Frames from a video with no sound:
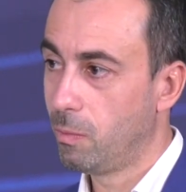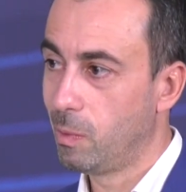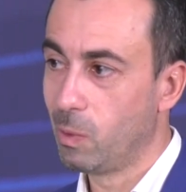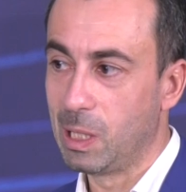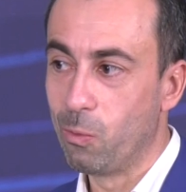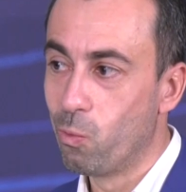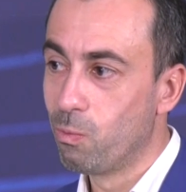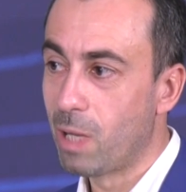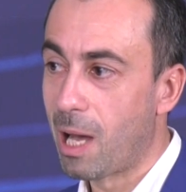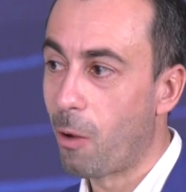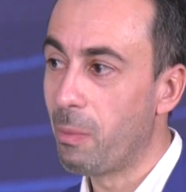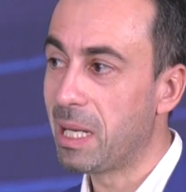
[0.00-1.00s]
In
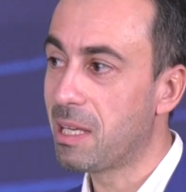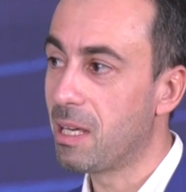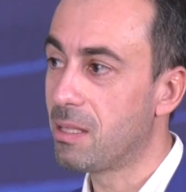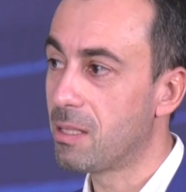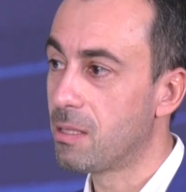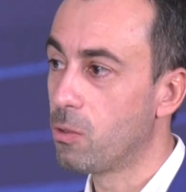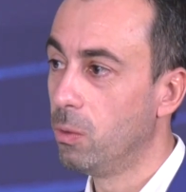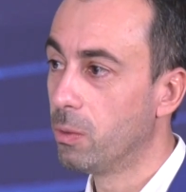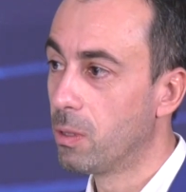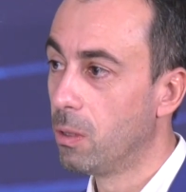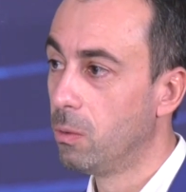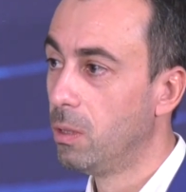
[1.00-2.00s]
how many cases you'll
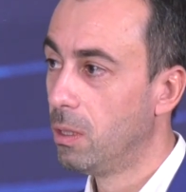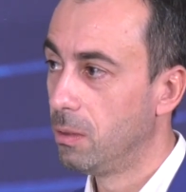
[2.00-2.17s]
go